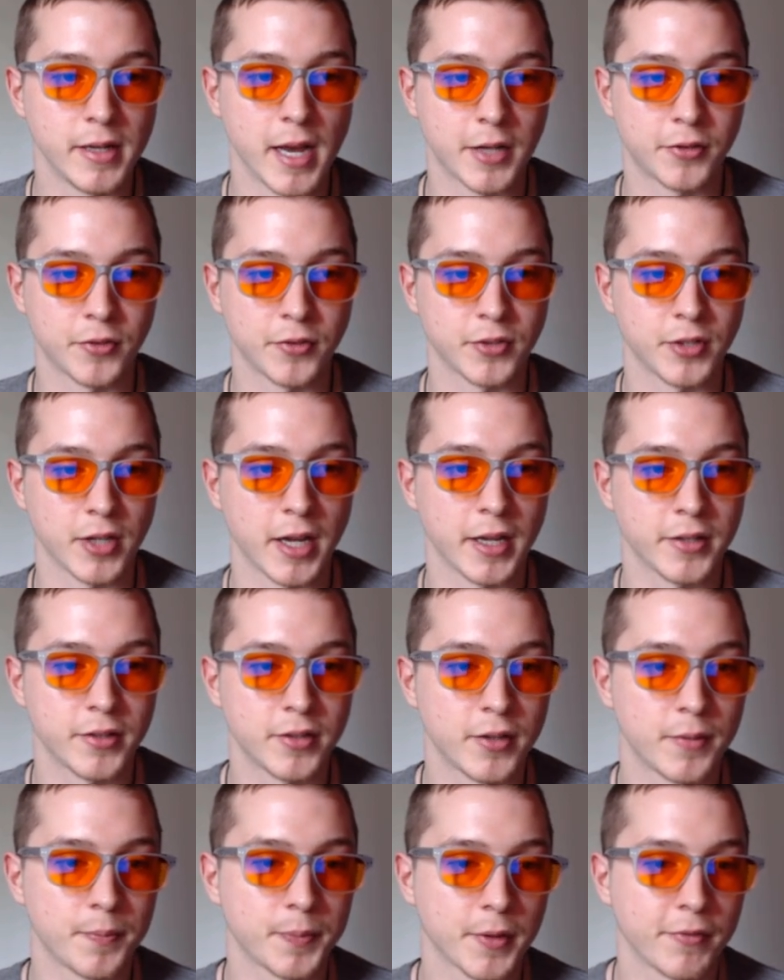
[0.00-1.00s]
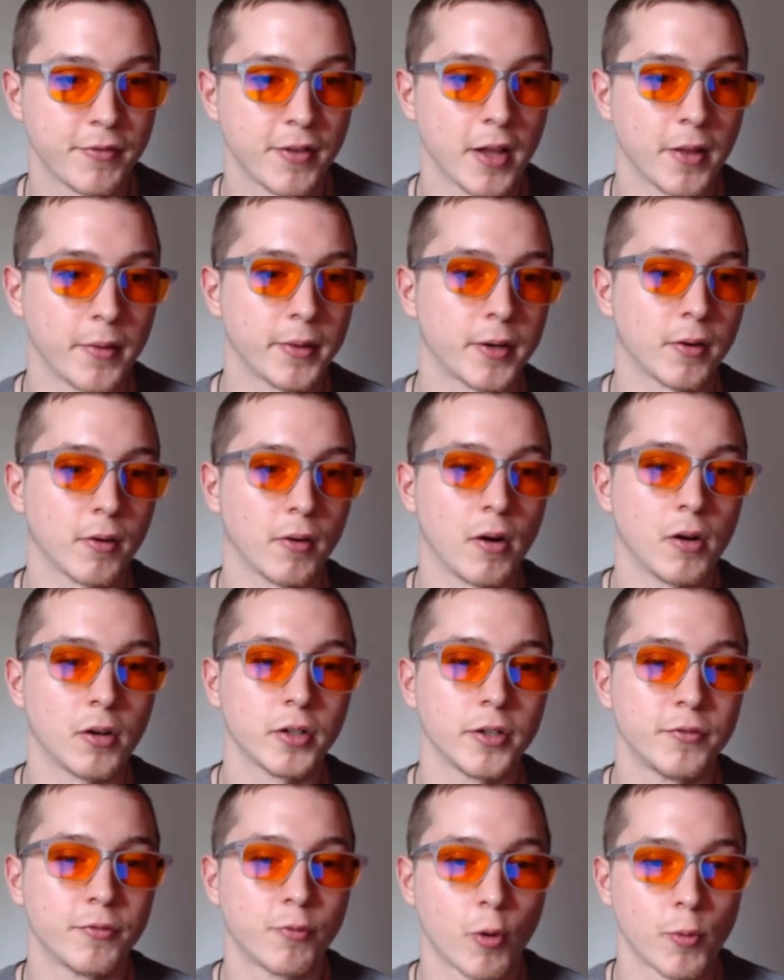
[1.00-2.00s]
Exercise. The following are all
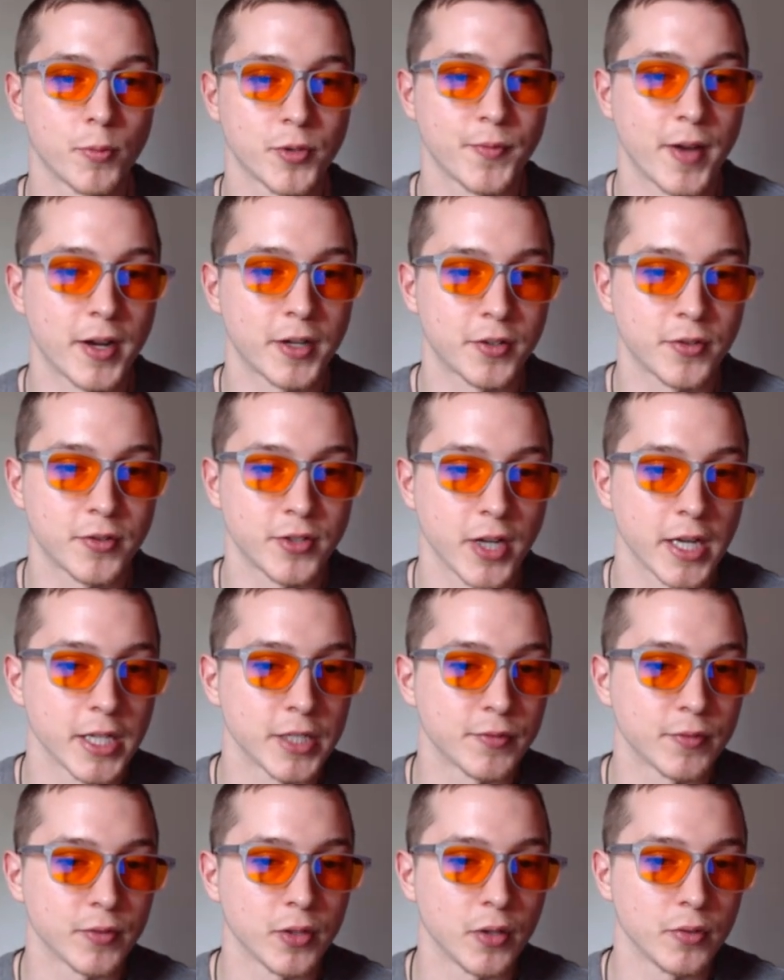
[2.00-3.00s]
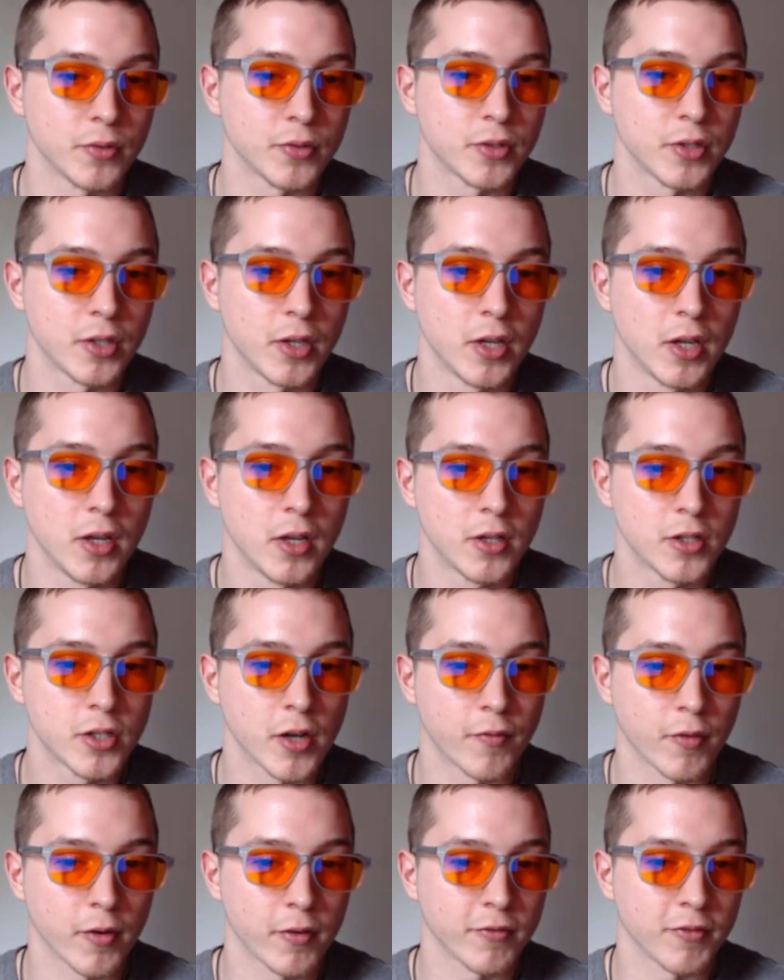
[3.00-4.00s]
good forms of exercise for those
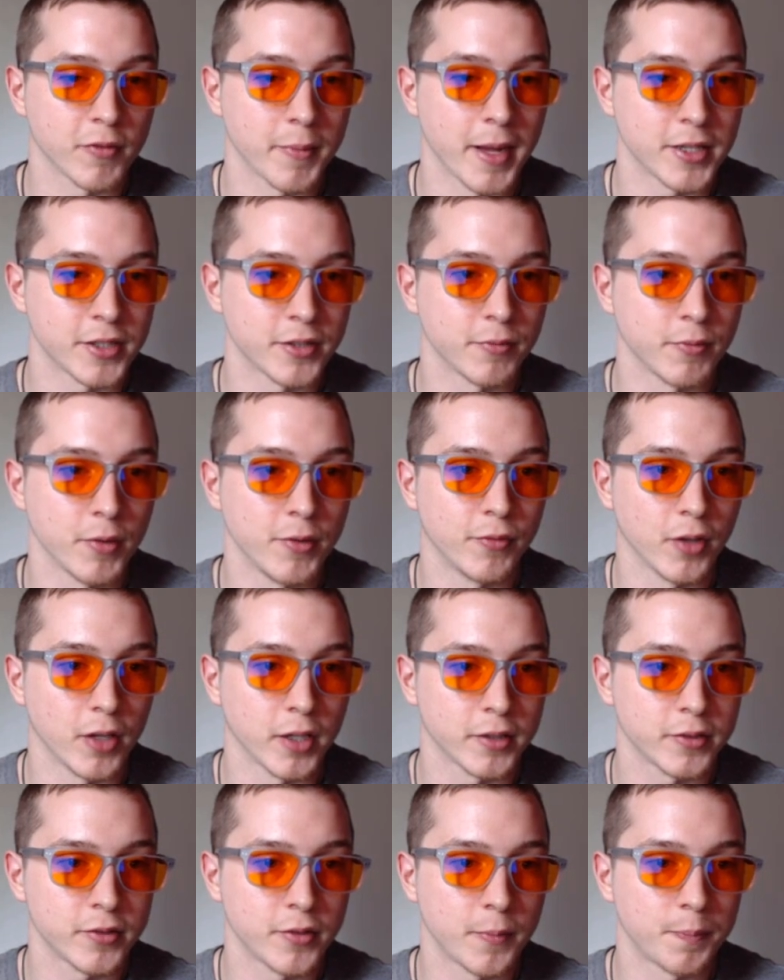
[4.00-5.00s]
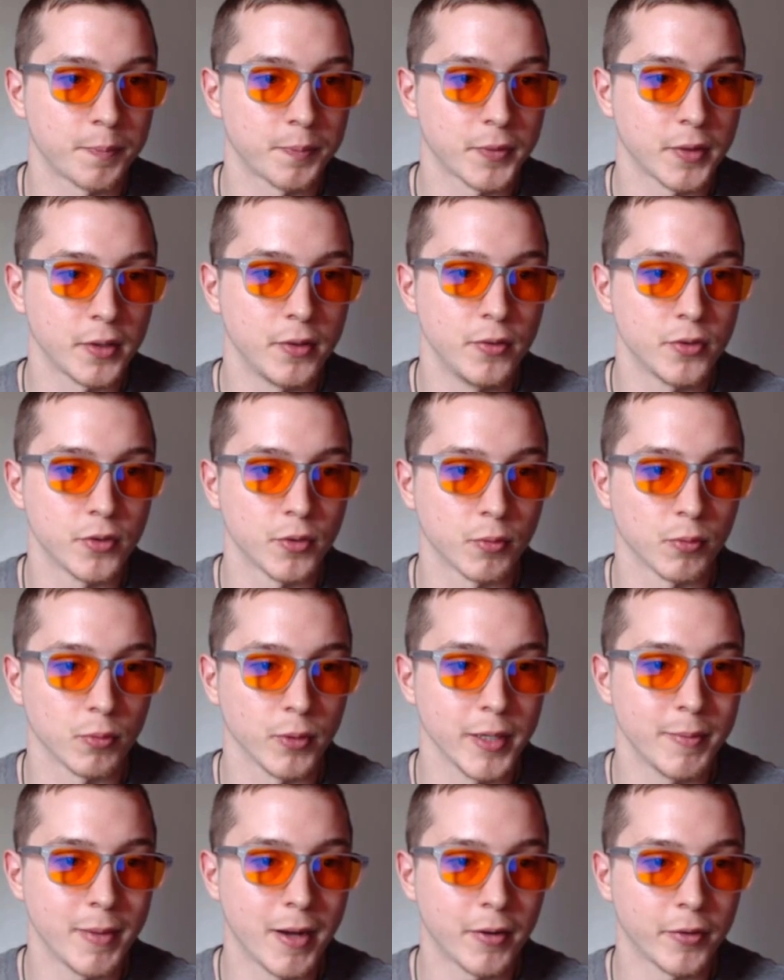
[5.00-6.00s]
suffering from acid reflux. Use a
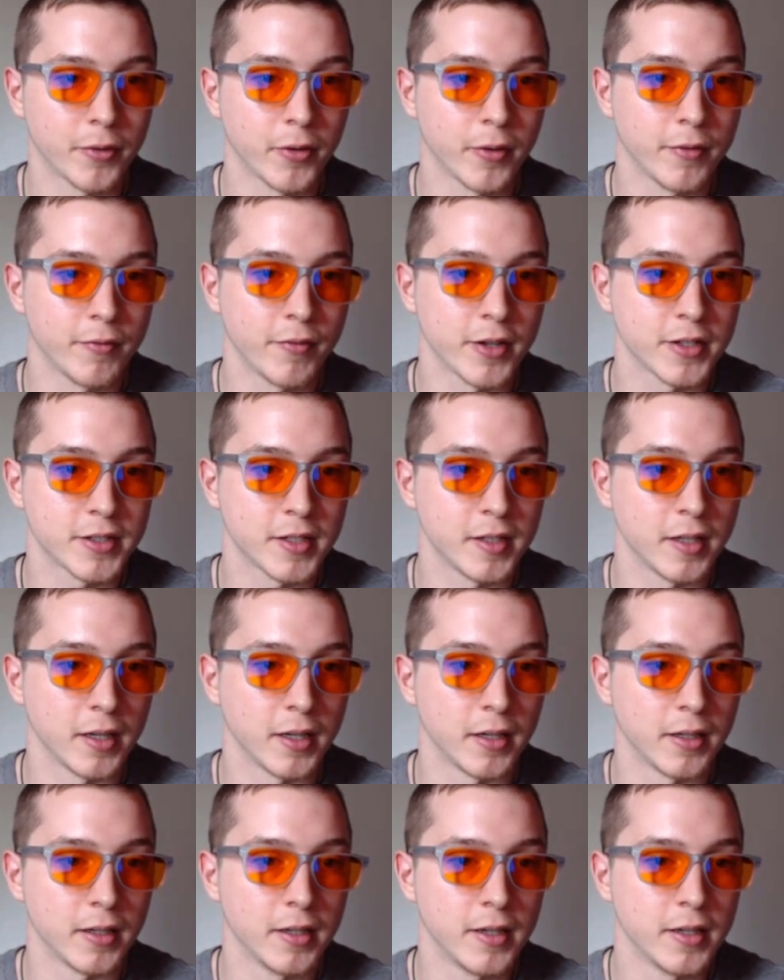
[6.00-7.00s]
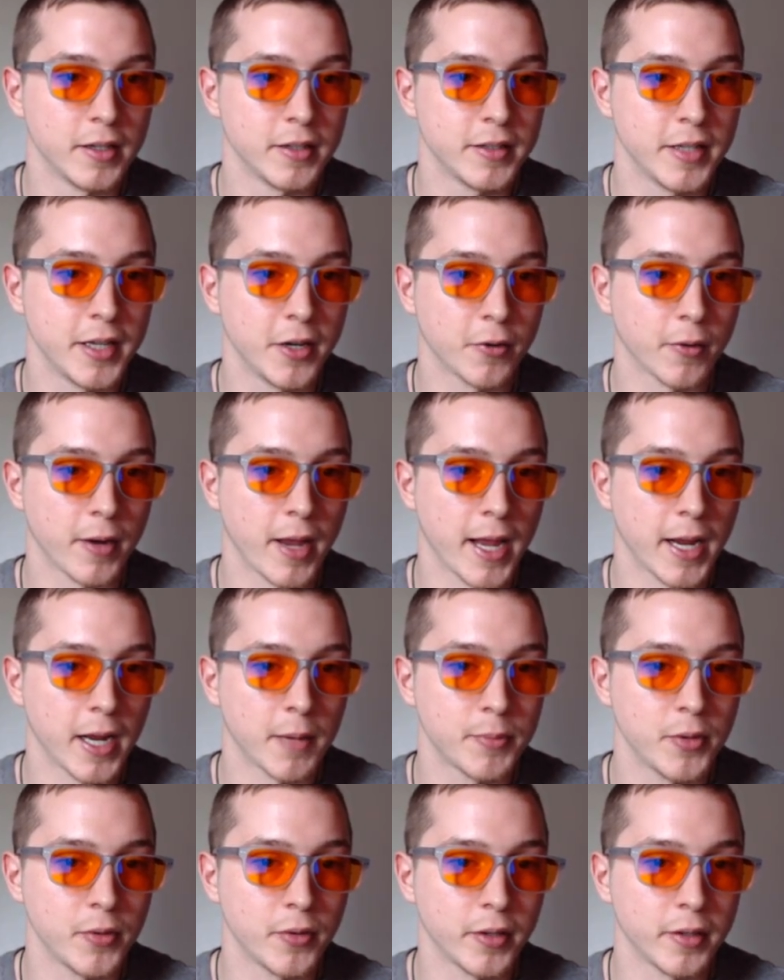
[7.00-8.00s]
rebounder, invest in a teeter
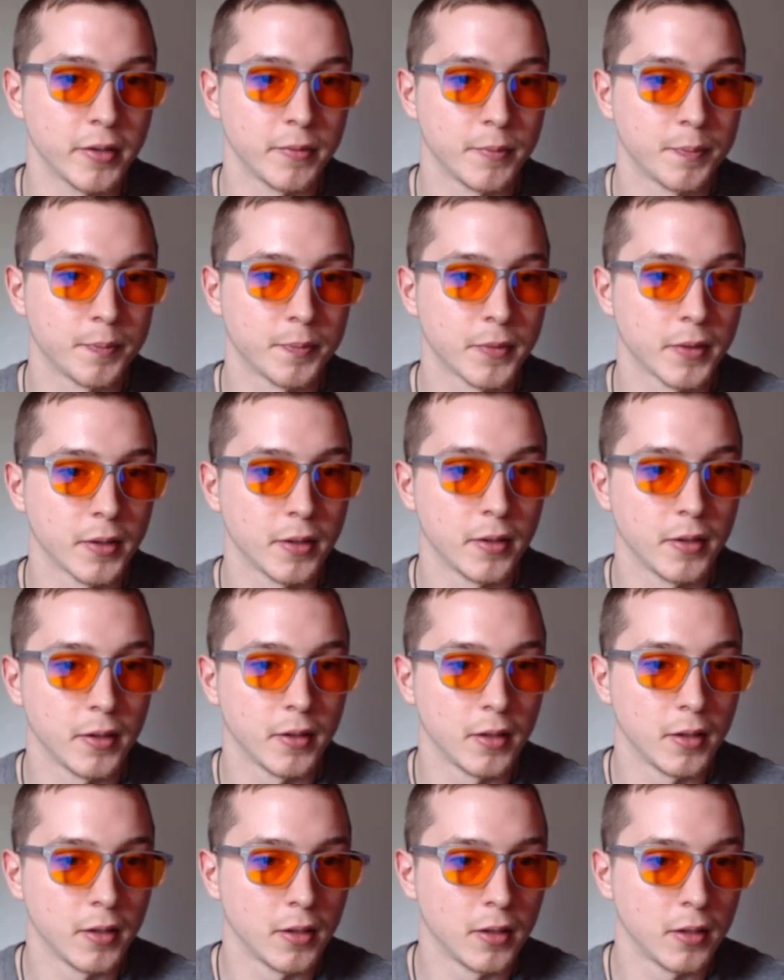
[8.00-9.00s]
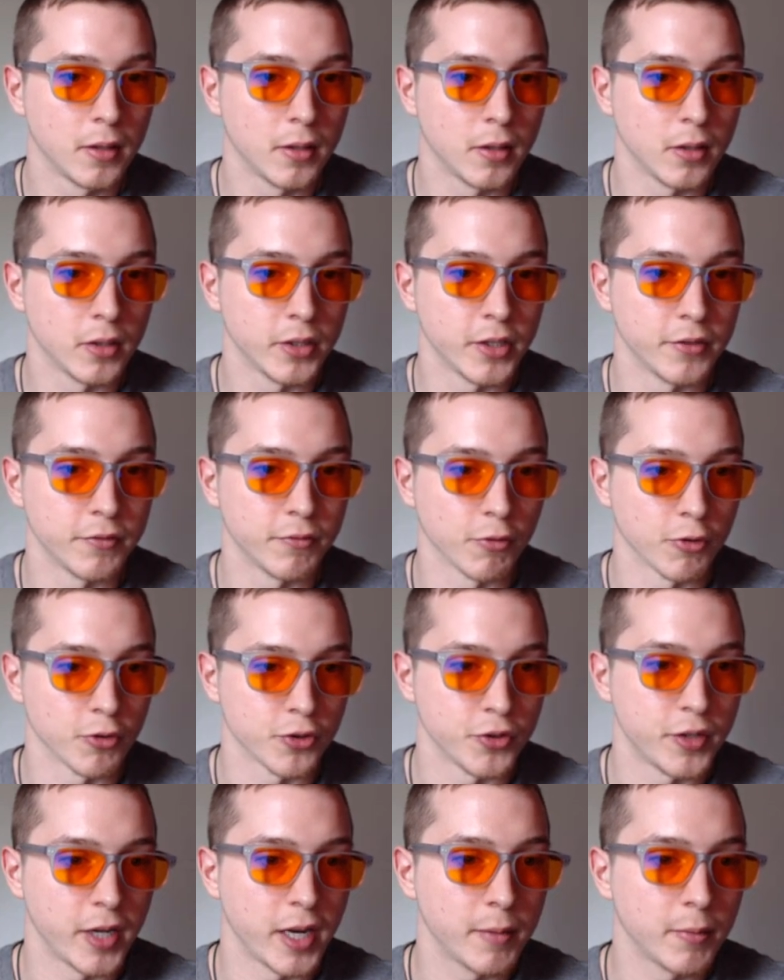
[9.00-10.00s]
hang-up unit, an
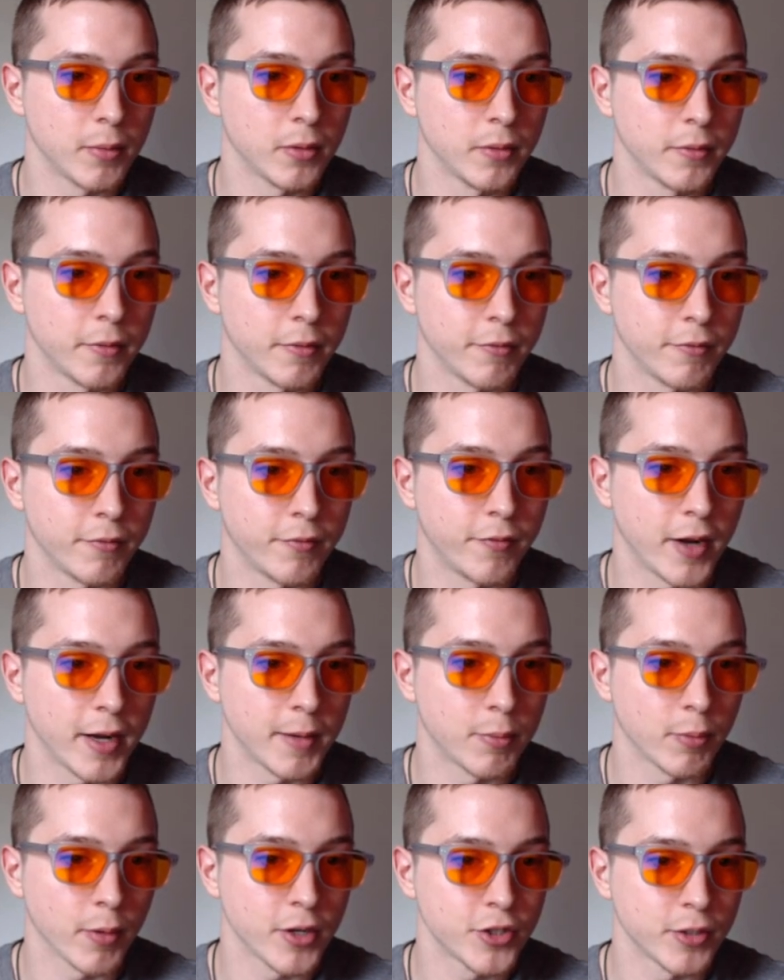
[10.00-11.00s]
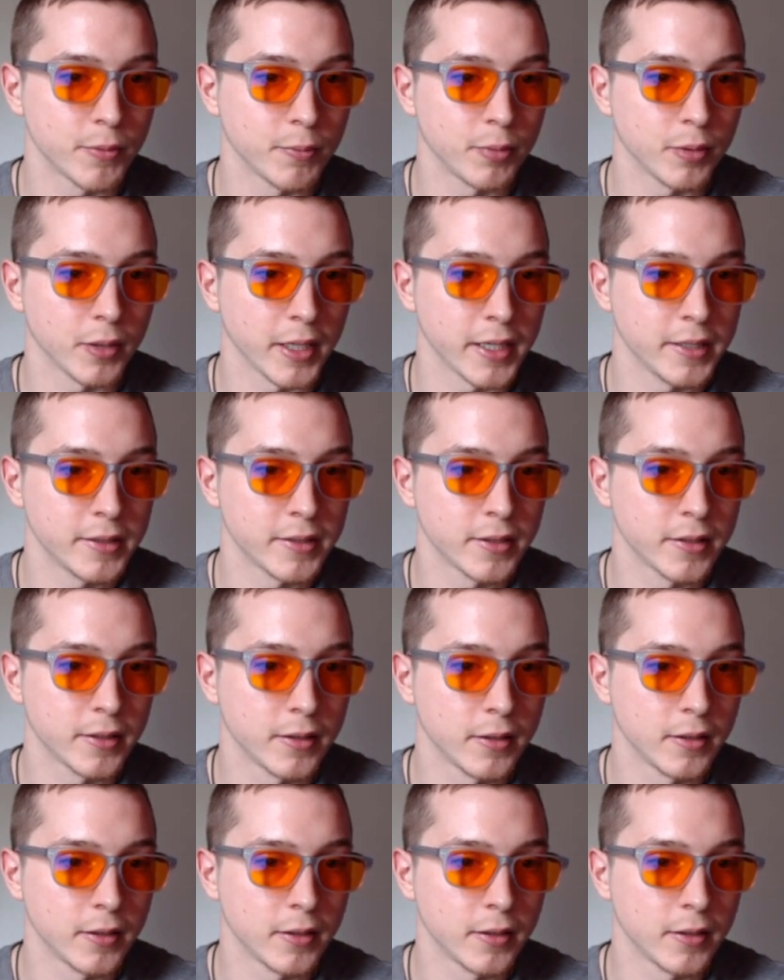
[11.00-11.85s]
inversion table, vibration plate,